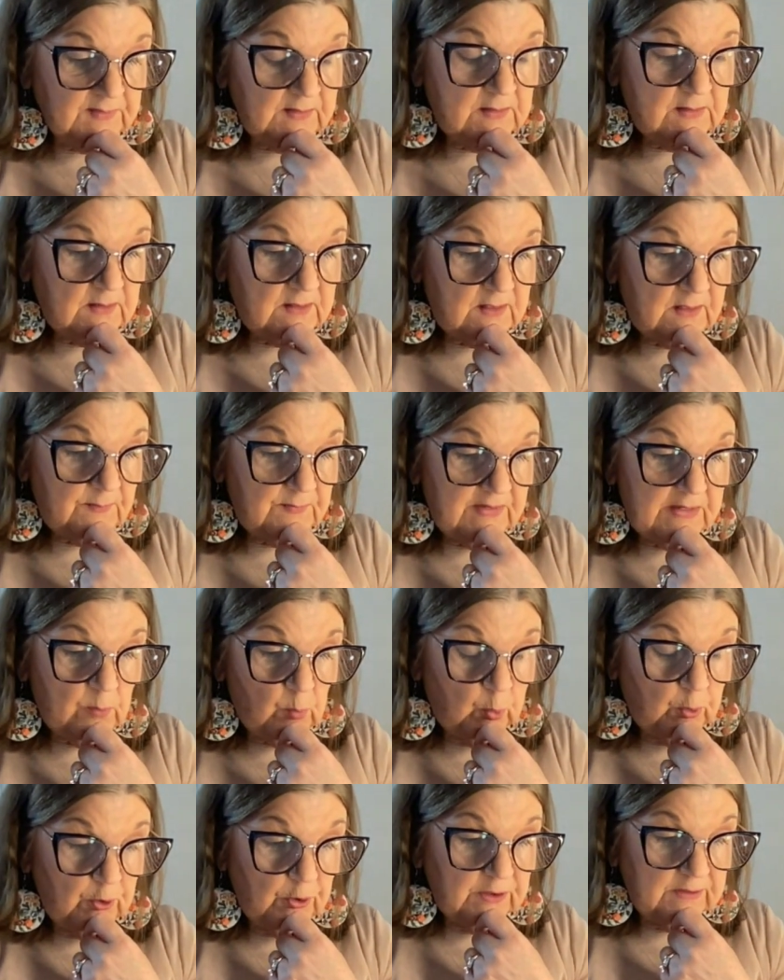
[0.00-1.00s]
and
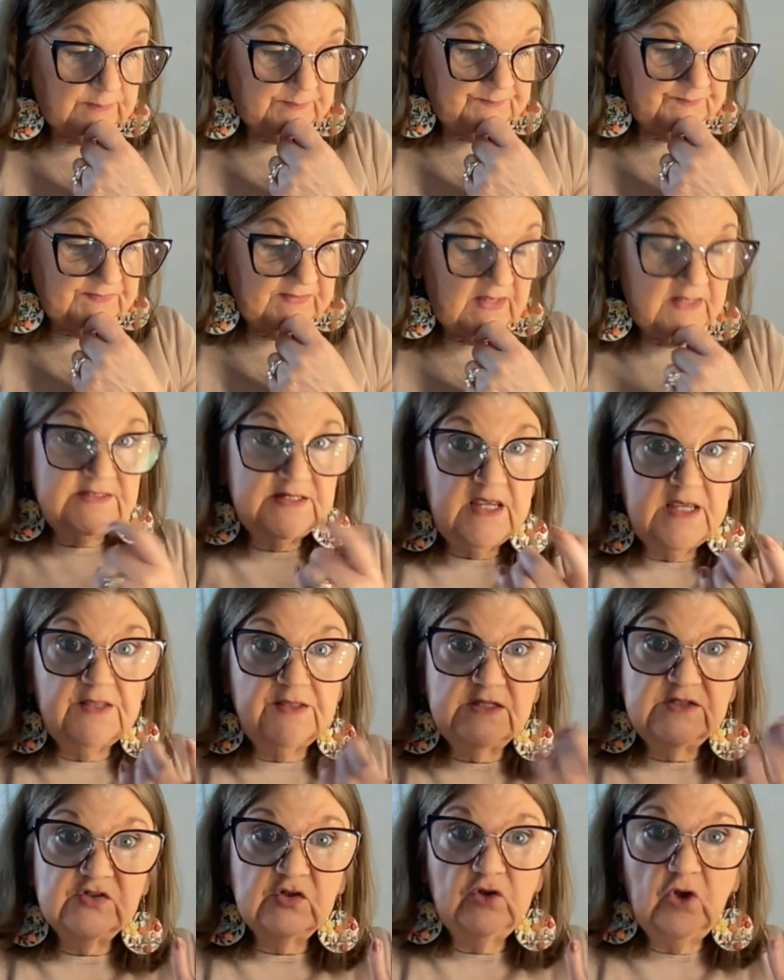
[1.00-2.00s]
work and take
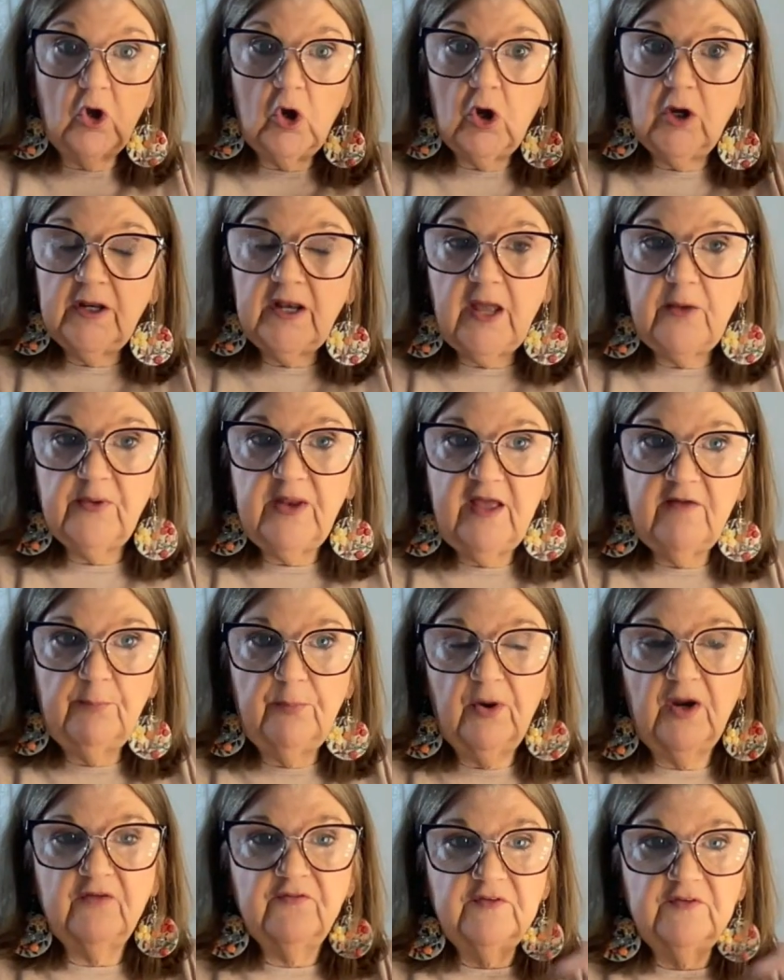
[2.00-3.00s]
these along, and I would have
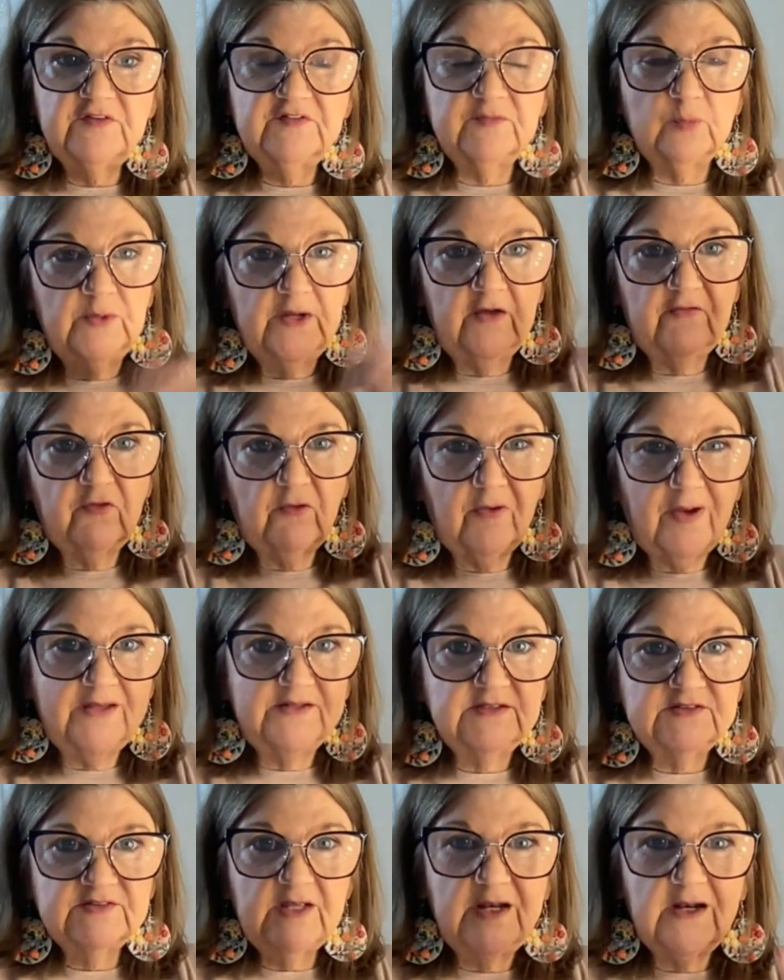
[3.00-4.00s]
breakfast whenever I
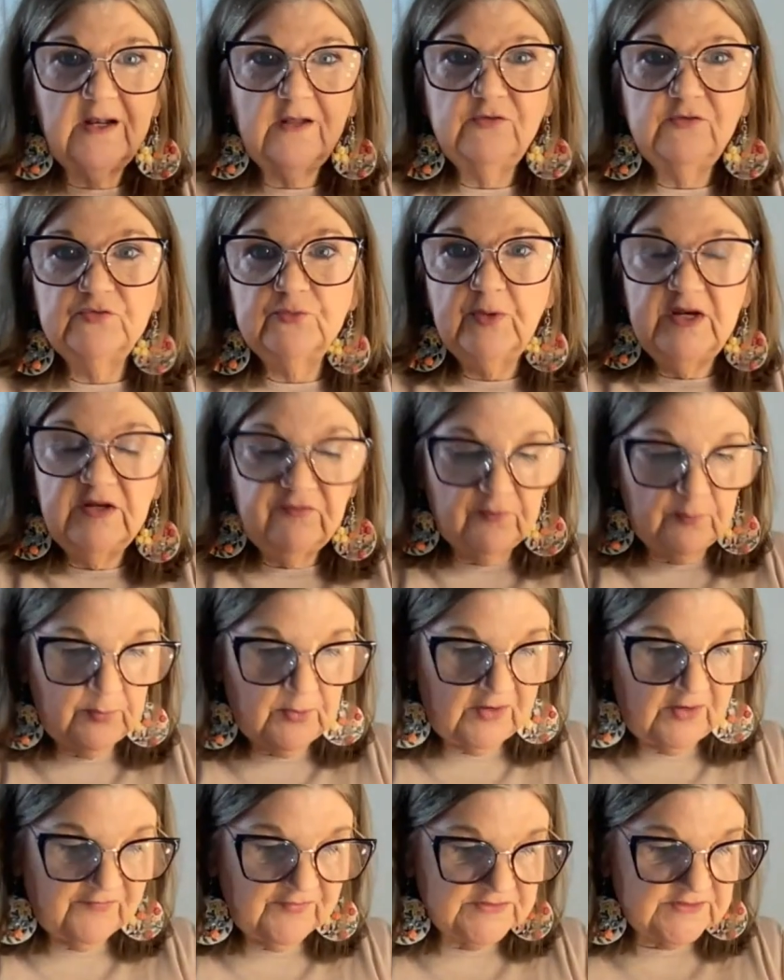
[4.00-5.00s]
decided I was ready for
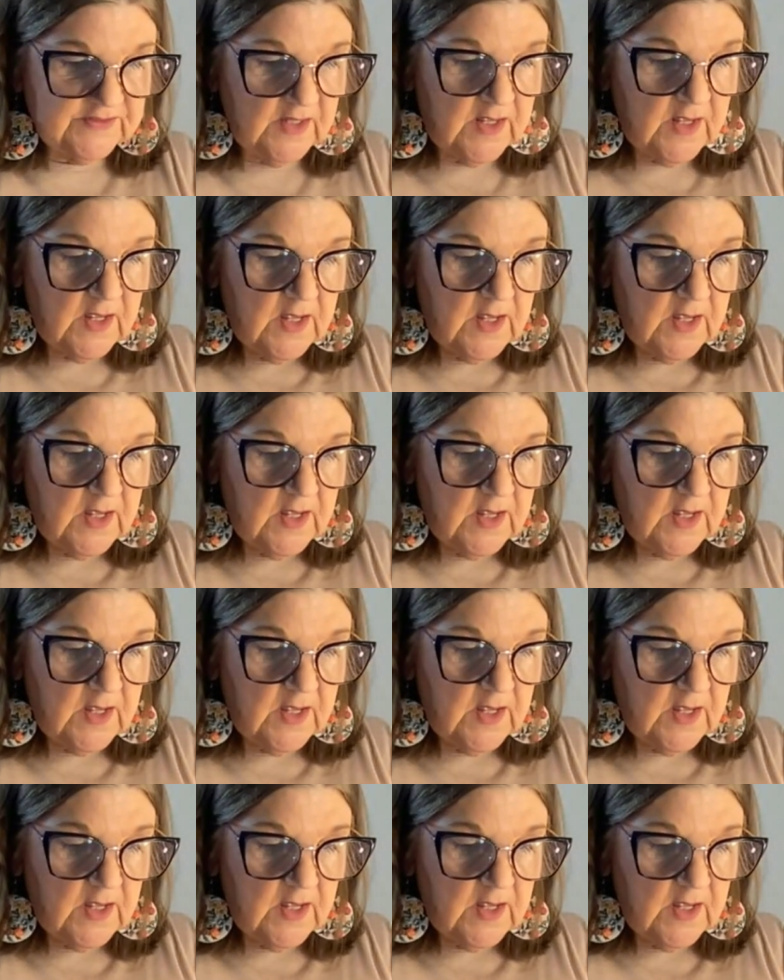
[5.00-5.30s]
breakfast.